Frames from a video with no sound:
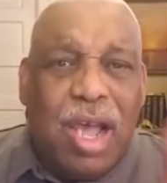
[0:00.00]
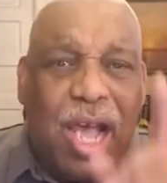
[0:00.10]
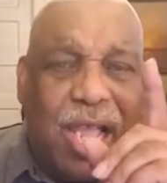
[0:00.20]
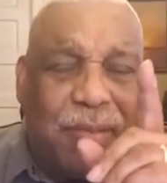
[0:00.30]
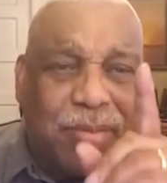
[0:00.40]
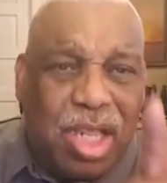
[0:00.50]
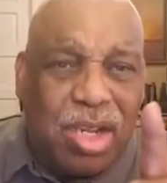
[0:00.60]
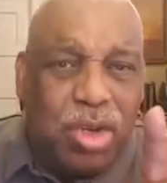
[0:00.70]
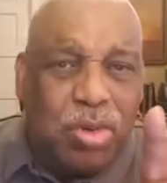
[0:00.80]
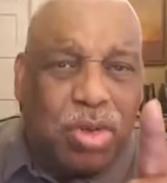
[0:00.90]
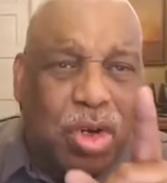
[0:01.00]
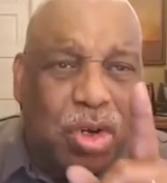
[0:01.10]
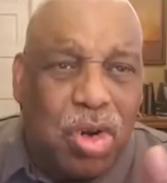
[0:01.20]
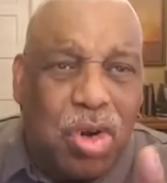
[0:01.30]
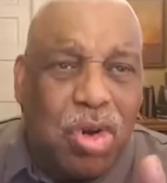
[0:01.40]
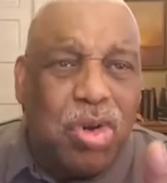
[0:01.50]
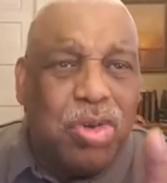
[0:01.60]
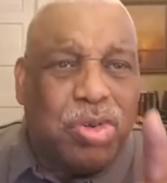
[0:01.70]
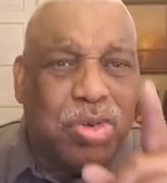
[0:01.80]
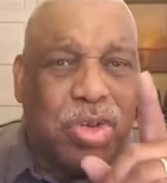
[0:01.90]
I am telling you to
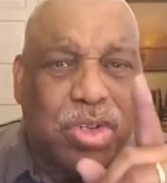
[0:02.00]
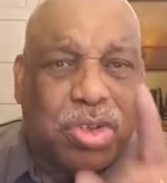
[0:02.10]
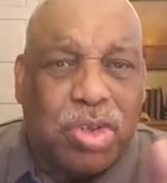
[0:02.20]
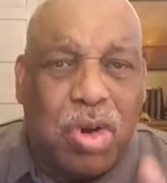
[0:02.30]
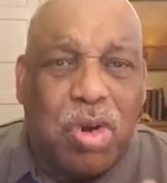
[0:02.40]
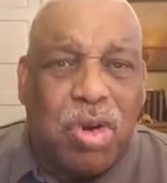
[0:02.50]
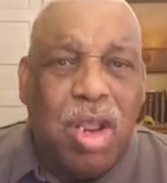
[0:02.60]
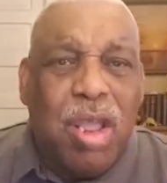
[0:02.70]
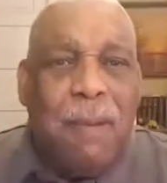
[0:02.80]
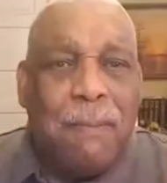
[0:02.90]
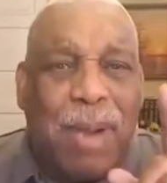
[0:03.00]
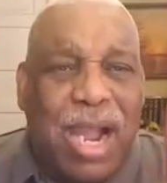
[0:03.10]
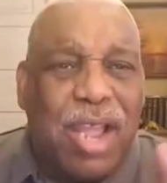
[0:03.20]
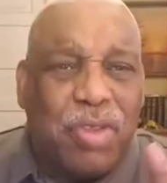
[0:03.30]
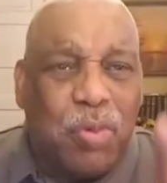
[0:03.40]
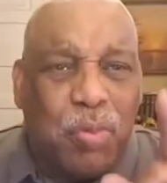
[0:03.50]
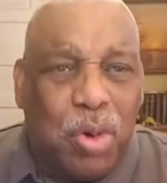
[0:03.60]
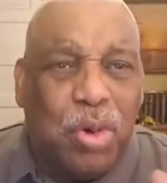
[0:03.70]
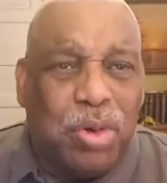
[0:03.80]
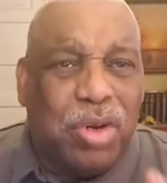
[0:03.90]
learn to discern by the
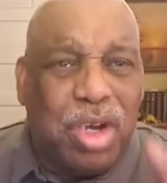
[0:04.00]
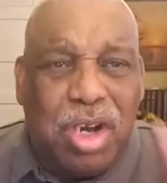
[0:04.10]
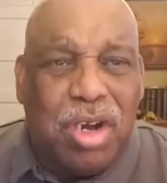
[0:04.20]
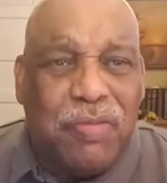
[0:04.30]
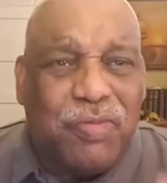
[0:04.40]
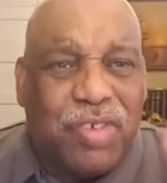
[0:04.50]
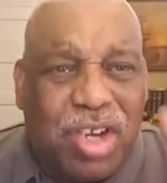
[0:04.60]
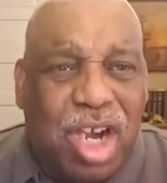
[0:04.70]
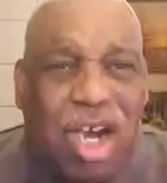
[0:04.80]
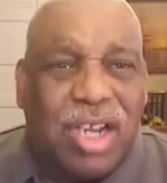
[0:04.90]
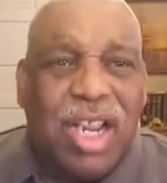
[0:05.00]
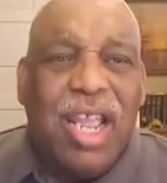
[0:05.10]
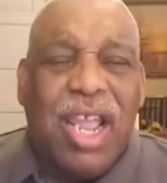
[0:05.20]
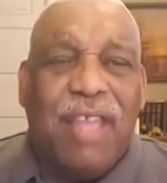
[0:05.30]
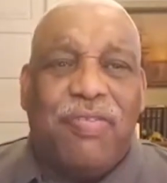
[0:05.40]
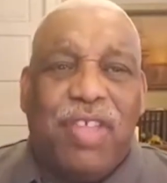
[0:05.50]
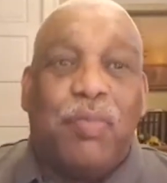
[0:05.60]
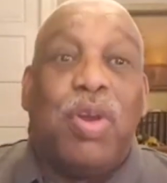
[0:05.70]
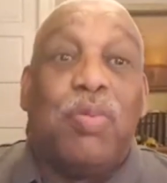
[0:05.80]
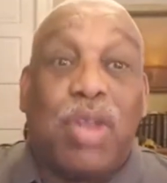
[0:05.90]
word of God. And then
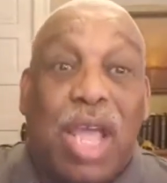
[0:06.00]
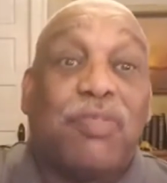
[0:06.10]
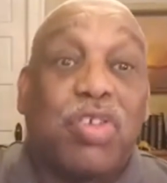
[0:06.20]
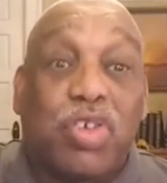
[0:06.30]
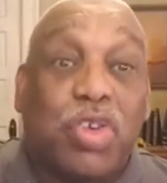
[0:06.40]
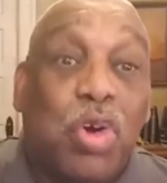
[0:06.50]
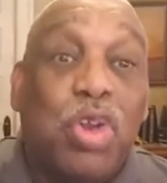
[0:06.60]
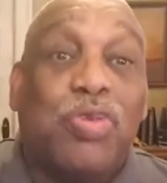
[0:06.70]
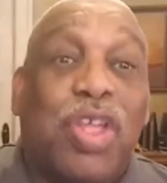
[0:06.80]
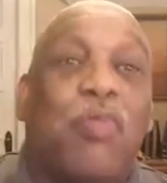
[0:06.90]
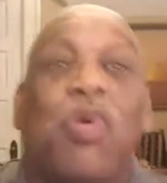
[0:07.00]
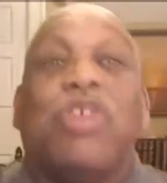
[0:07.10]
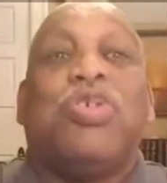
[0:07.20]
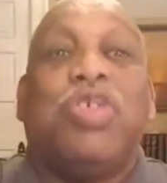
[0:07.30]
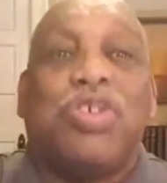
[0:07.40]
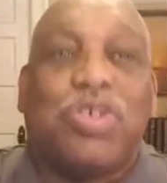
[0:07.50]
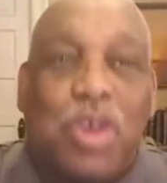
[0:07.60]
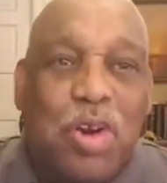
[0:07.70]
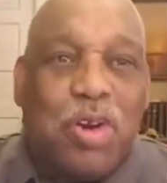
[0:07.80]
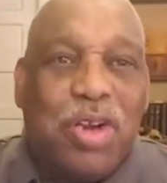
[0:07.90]
we will have to show you then once you
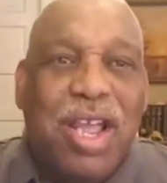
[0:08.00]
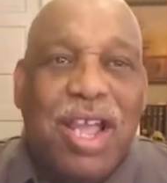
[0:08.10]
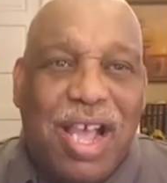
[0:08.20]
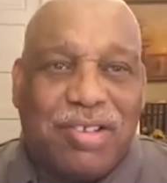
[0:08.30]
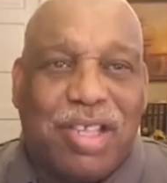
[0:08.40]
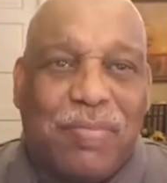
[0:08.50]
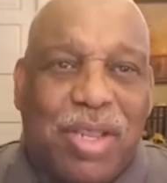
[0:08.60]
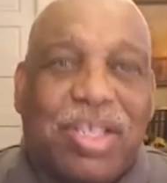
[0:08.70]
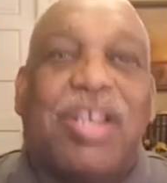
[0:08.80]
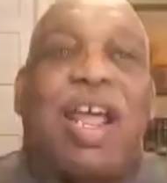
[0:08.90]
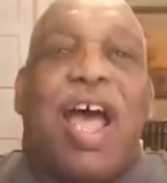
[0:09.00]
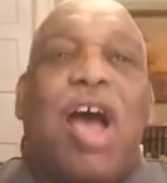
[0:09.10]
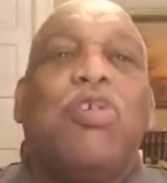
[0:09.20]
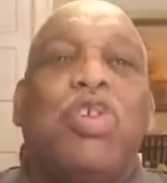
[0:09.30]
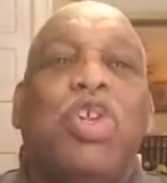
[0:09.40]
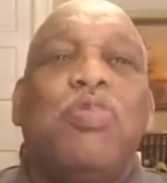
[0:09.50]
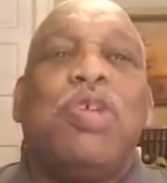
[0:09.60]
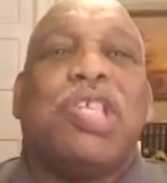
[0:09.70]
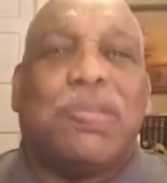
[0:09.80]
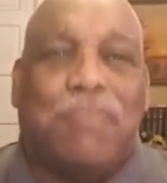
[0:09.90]
discern how something is done, how do you
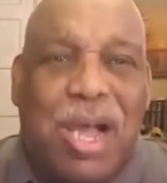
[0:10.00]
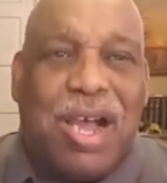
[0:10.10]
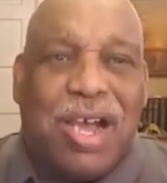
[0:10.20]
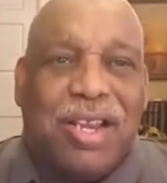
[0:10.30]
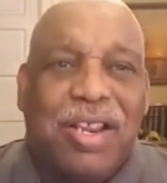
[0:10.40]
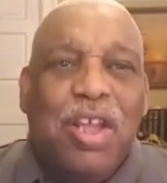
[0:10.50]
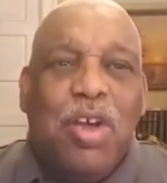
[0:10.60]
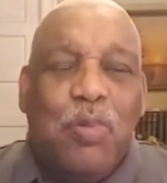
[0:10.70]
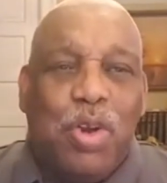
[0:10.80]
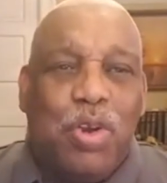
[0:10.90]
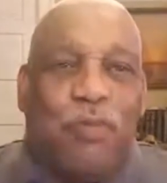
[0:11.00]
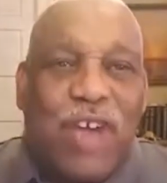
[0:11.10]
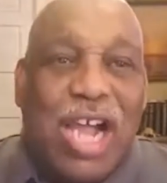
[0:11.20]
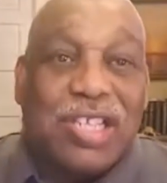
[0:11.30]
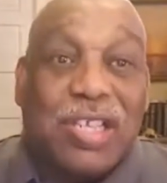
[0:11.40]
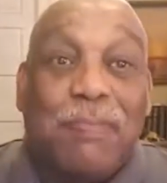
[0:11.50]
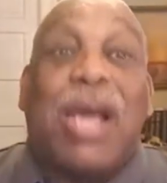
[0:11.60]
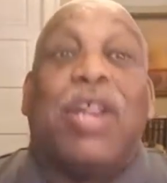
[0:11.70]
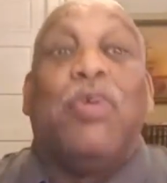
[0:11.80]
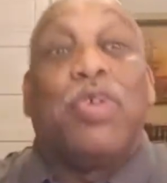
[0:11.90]
respond when you find
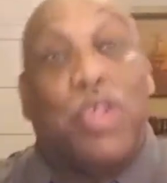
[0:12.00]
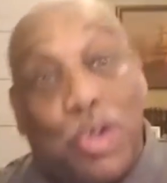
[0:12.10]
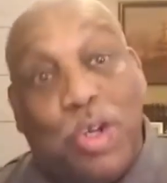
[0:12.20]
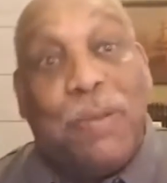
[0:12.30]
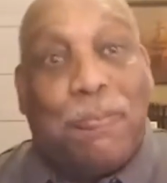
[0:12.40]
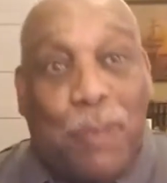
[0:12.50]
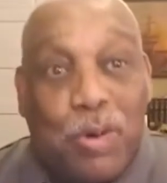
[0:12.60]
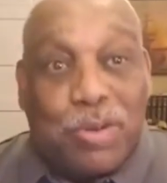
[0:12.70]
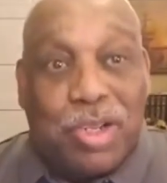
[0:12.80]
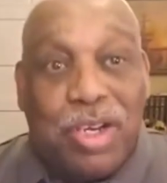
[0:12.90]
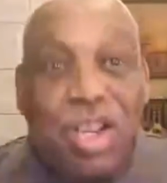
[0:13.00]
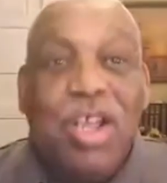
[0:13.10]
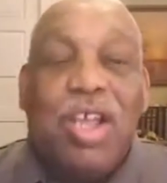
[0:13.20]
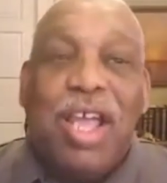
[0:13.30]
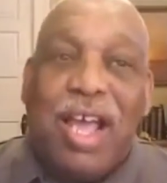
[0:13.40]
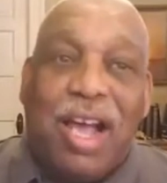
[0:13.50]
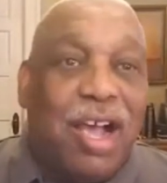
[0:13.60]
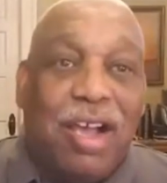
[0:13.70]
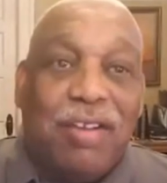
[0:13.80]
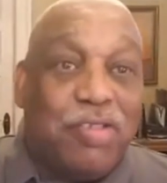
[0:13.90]
somebody who is a good person
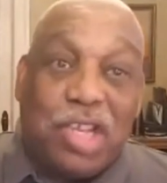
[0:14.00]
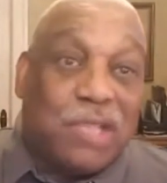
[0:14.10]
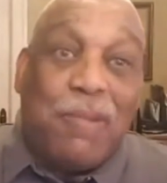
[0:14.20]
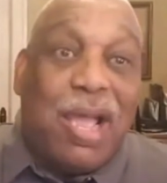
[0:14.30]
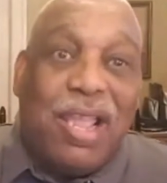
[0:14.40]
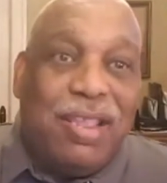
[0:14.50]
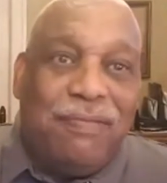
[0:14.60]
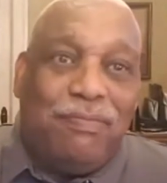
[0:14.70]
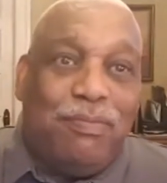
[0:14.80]
uh, just by